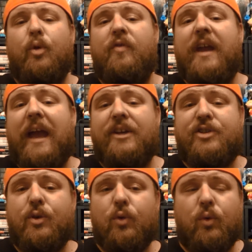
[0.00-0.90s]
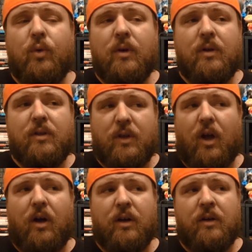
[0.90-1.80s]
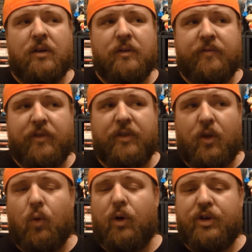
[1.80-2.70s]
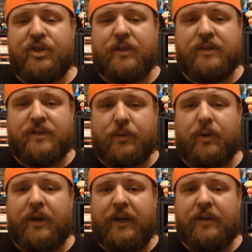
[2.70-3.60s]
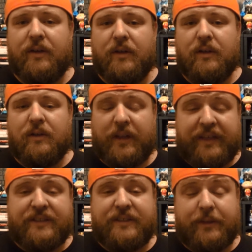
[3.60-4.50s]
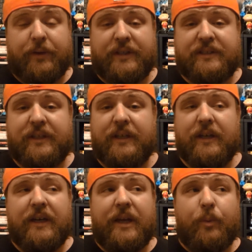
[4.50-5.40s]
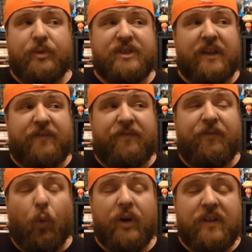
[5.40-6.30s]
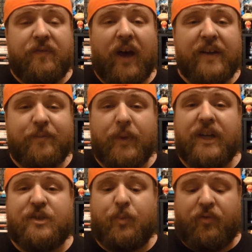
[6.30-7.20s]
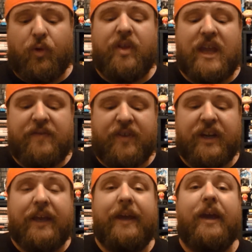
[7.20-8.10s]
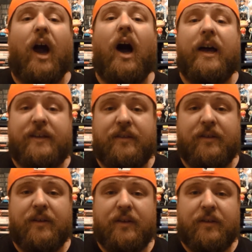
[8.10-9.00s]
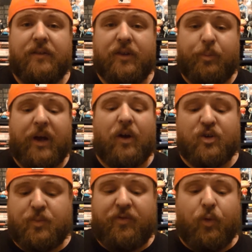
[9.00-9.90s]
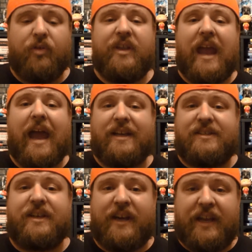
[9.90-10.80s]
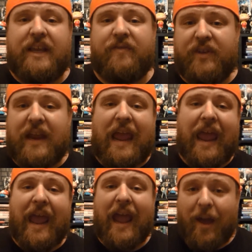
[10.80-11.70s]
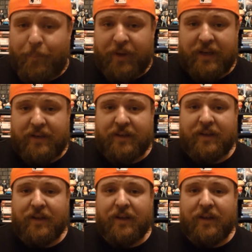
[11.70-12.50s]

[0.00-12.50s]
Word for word: The movie had too long for the origin story. Like seriously, it was like 45 minutes before they even got their powers before the accident even happened.